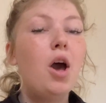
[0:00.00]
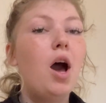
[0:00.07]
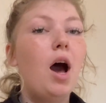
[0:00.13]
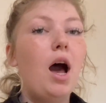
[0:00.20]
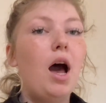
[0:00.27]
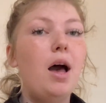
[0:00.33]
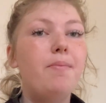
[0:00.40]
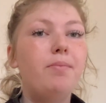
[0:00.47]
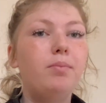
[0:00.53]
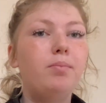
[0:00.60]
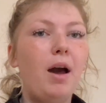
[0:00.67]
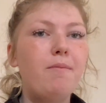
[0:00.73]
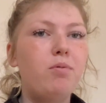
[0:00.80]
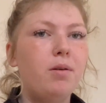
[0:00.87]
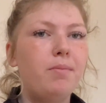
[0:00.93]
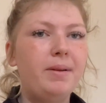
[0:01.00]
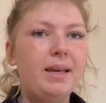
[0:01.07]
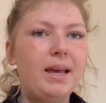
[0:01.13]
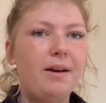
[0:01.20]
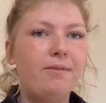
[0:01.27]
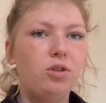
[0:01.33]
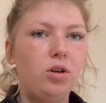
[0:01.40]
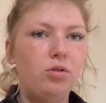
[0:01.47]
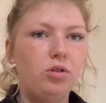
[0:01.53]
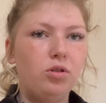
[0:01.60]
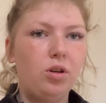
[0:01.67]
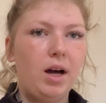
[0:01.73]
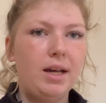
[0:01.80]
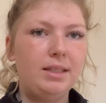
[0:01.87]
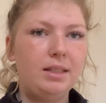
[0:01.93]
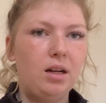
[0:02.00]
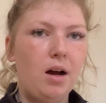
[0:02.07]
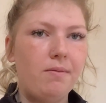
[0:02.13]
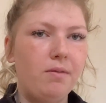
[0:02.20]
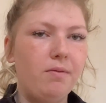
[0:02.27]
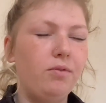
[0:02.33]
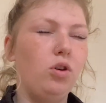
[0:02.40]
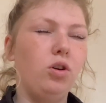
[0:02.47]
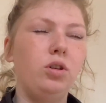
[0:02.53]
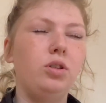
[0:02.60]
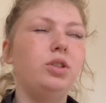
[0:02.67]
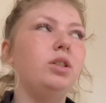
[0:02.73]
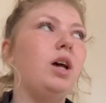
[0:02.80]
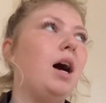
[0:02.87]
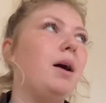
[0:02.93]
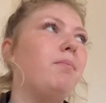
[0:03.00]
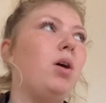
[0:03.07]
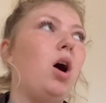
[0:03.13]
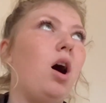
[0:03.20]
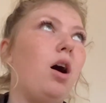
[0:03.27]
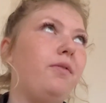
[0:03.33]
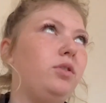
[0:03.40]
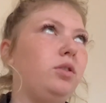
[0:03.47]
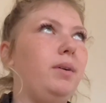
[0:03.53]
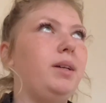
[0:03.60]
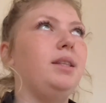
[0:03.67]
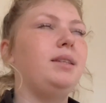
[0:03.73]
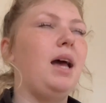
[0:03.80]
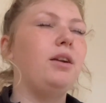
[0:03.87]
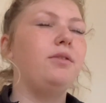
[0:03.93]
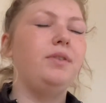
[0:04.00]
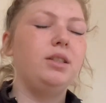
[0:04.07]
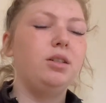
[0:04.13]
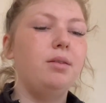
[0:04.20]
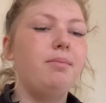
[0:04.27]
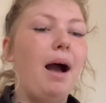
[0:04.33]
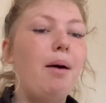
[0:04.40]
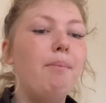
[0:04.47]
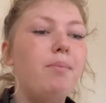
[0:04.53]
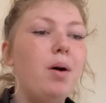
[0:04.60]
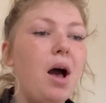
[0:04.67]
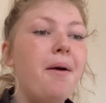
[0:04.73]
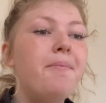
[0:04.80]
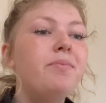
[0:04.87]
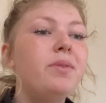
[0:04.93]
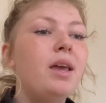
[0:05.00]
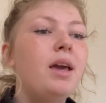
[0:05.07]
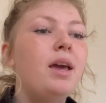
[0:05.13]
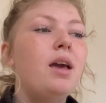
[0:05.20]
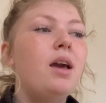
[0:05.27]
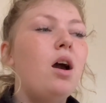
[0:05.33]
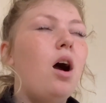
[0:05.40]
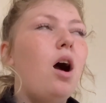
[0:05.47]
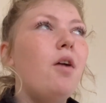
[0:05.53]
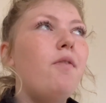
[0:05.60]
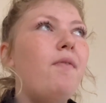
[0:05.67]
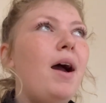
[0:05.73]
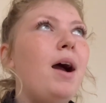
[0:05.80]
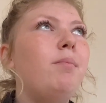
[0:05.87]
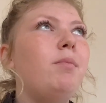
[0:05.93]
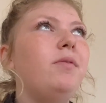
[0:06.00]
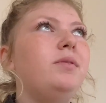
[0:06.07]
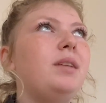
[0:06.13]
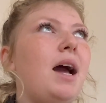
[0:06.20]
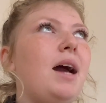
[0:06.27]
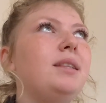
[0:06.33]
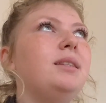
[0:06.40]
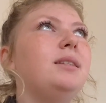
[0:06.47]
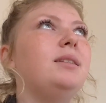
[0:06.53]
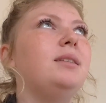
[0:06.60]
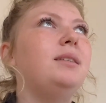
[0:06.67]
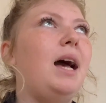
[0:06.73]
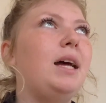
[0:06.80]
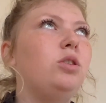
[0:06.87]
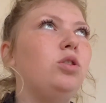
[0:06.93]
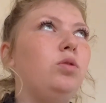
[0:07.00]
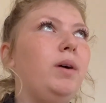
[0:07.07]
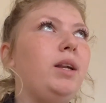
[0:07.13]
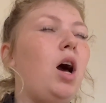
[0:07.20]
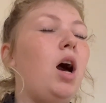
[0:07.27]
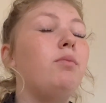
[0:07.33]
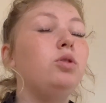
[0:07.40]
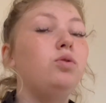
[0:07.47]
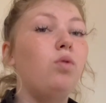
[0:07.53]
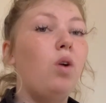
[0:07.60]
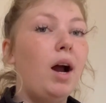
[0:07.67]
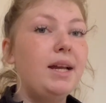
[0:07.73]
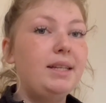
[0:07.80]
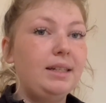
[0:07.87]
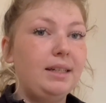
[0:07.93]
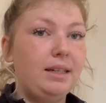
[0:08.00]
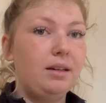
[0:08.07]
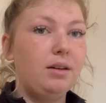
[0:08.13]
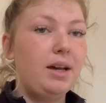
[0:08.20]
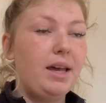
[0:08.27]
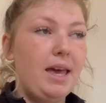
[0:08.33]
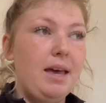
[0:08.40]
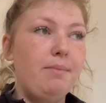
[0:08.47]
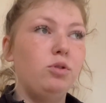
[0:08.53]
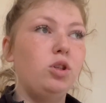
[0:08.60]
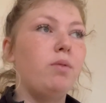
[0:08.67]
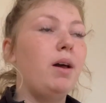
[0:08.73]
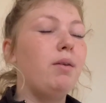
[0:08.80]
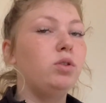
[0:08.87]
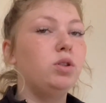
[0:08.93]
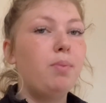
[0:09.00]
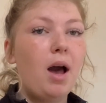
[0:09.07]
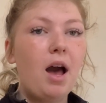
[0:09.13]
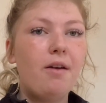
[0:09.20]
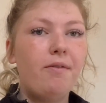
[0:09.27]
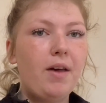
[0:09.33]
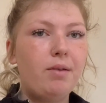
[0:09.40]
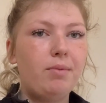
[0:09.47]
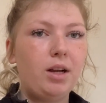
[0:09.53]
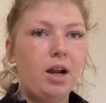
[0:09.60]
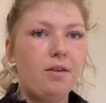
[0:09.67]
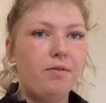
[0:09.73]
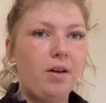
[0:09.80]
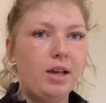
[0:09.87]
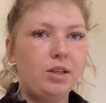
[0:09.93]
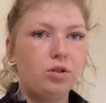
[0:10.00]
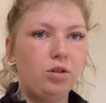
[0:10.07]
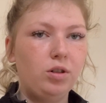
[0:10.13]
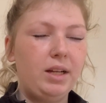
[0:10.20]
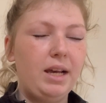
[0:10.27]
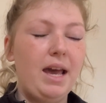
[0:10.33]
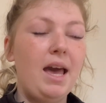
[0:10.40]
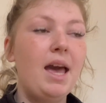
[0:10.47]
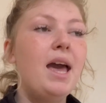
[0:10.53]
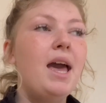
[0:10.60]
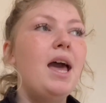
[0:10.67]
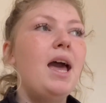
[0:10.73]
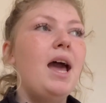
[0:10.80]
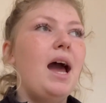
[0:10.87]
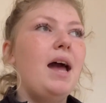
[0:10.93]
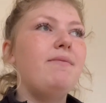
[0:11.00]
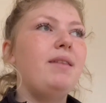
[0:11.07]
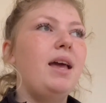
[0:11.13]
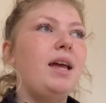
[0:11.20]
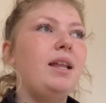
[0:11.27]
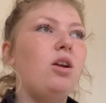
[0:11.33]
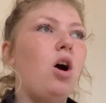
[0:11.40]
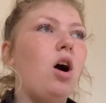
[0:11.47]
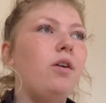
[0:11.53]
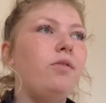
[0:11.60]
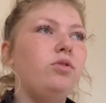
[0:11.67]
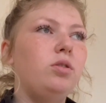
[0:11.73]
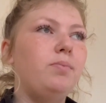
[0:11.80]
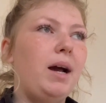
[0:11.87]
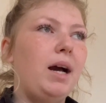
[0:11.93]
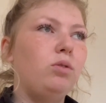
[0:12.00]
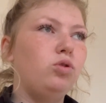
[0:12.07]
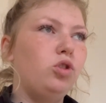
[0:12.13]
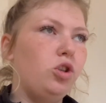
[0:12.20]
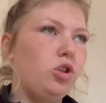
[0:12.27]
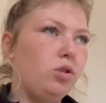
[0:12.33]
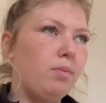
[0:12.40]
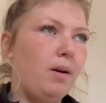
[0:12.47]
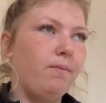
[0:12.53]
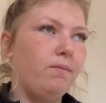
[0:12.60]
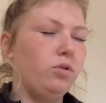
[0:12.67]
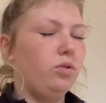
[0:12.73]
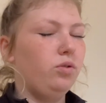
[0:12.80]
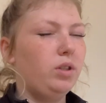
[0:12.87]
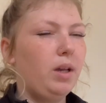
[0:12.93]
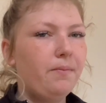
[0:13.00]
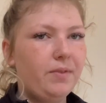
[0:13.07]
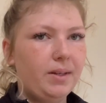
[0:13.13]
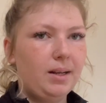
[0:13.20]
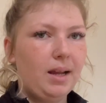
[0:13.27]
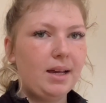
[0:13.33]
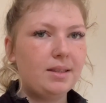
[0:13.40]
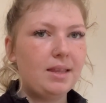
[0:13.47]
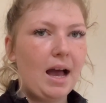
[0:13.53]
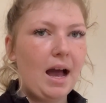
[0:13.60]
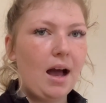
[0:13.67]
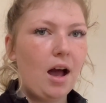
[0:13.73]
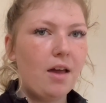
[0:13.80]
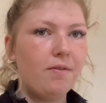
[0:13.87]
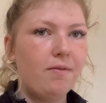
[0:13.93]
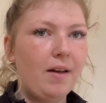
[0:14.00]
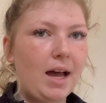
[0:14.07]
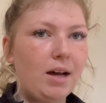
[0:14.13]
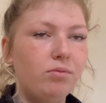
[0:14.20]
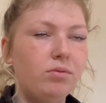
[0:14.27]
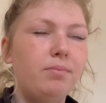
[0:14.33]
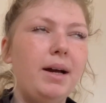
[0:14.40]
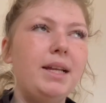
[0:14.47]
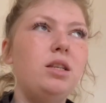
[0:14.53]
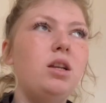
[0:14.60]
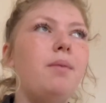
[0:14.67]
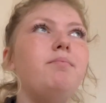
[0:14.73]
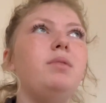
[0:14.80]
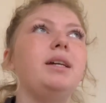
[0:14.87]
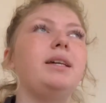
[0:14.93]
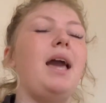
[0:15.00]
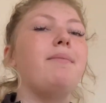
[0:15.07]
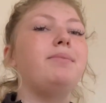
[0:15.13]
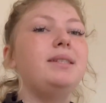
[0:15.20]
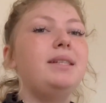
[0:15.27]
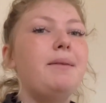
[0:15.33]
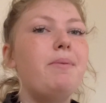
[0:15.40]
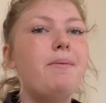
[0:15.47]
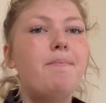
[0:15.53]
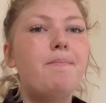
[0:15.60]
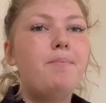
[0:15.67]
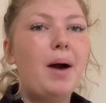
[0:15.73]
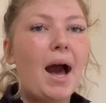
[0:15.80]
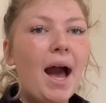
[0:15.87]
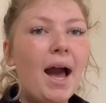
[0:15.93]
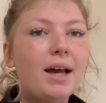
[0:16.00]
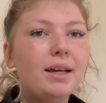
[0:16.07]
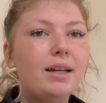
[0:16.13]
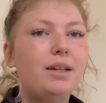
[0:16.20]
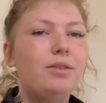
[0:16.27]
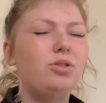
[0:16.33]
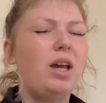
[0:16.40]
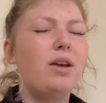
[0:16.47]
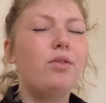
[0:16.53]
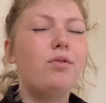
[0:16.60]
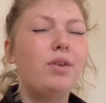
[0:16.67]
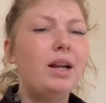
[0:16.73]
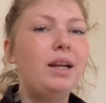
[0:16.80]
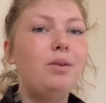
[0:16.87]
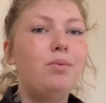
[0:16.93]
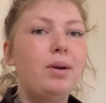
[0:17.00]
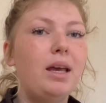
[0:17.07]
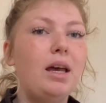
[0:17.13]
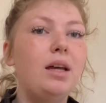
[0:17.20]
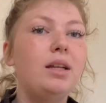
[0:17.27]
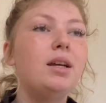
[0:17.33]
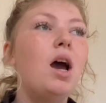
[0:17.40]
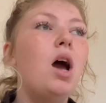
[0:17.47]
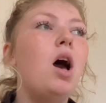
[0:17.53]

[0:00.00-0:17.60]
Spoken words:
But I probably have told you guys in other vlogs after when the saddle fit to come out. But I found with Dan's saddle when I was riding him, so it was perfect when I first got it, and then after about 2 months or something like that, I found my numner kept slipping back. It was like really weird.